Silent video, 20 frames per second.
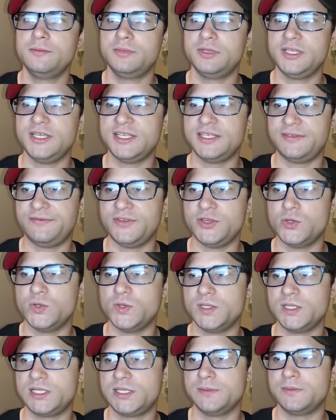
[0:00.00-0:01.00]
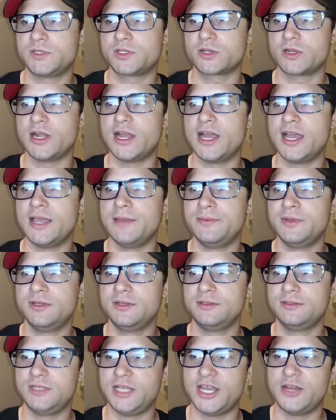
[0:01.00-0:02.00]
Please view and subscribe
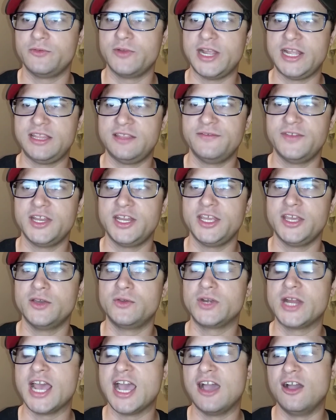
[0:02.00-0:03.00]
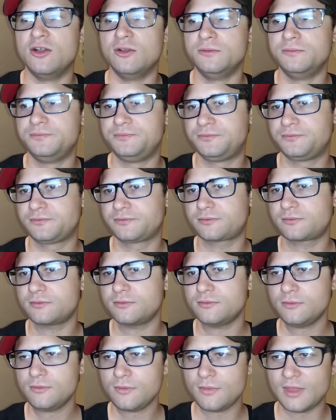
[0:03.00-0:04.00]
and rate the video now.
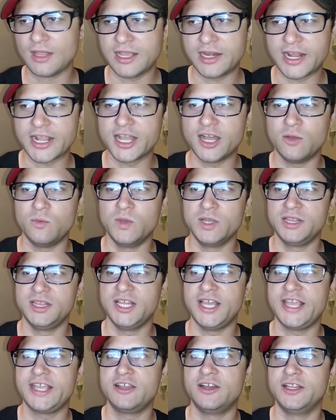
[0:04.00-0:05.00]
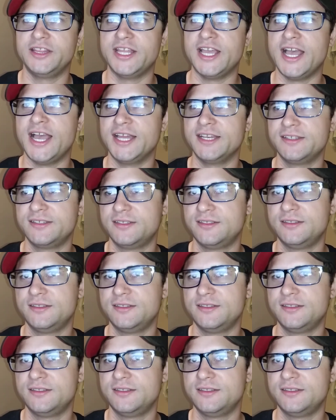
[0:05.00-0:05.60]
And I got one like on that.